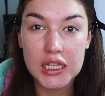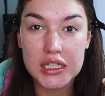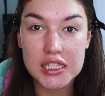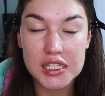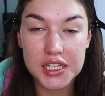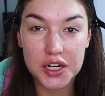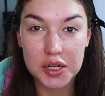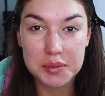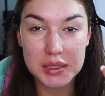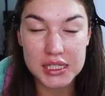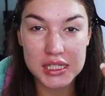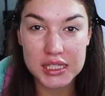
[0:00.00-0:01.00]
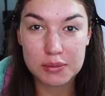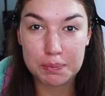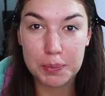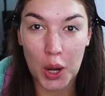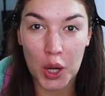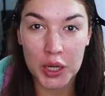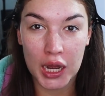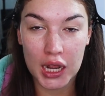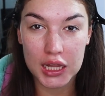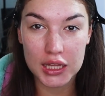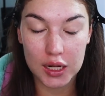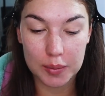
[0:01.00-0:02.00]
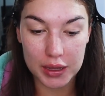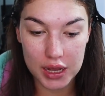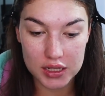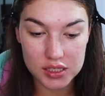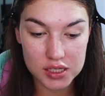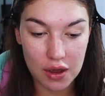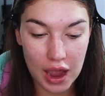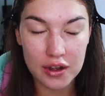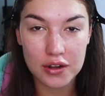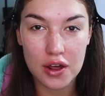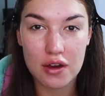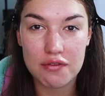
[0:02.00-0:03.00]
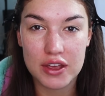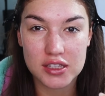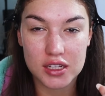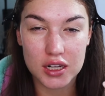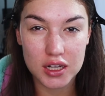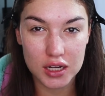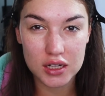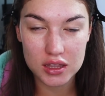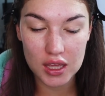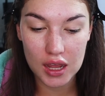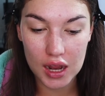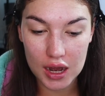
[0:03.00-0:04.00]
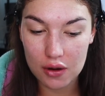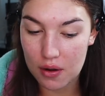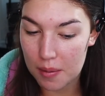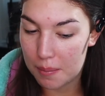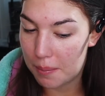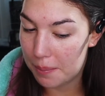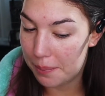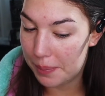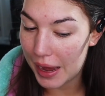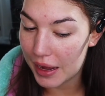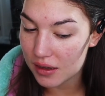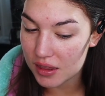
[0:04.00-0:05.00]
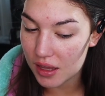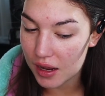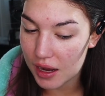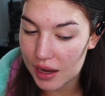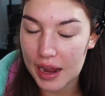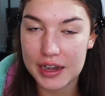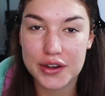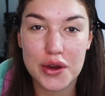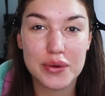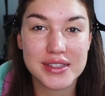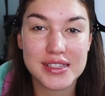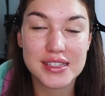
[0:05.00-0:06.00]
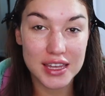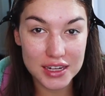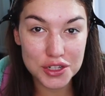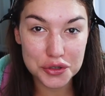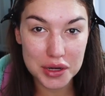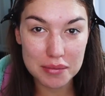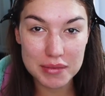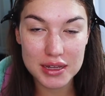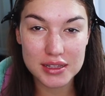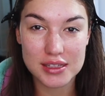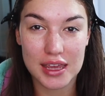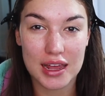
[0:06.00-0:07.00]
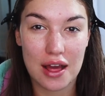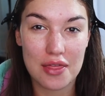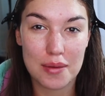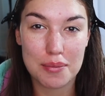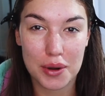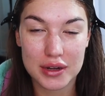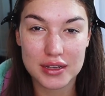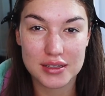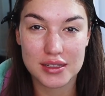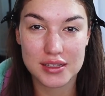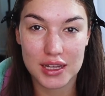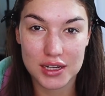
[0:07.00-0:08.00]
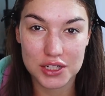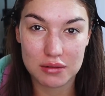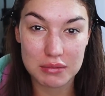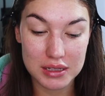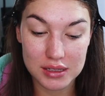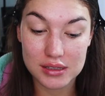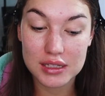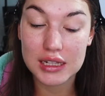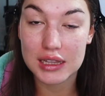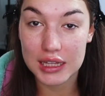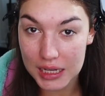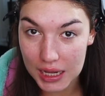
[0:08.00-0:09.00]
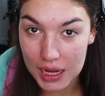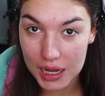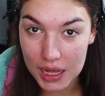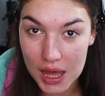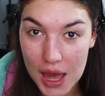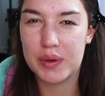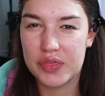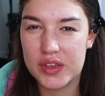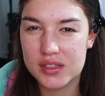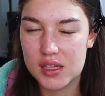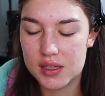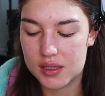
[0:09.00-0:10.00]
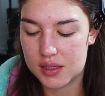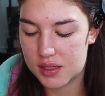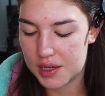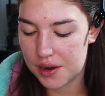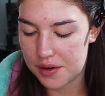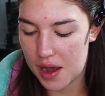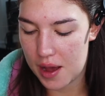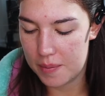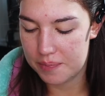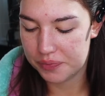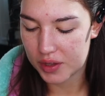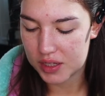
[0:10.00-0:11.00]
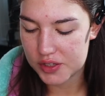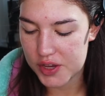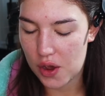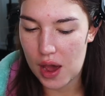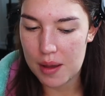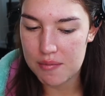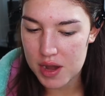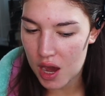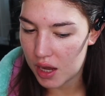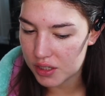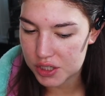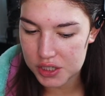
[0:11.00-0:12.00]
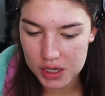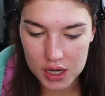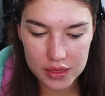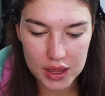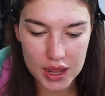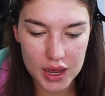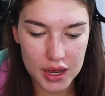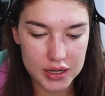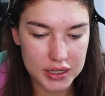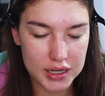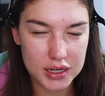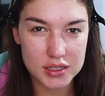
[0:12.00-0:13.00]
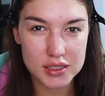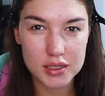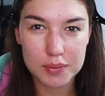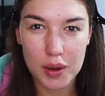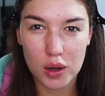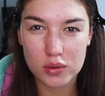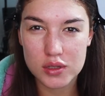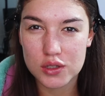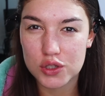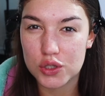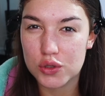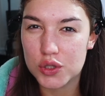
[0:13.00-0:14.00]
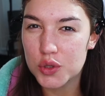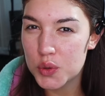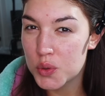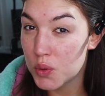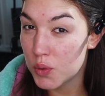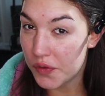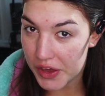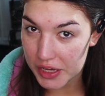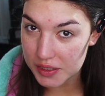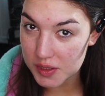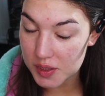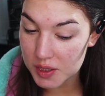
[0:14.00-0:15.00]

the serum is burning a little bit, so I don't know if that's a good thing or a bad thing. I know it's skin treatments, like the burning sensation means it's cleaning, but this is a serum, so I'm not sure that it is supposed to do this.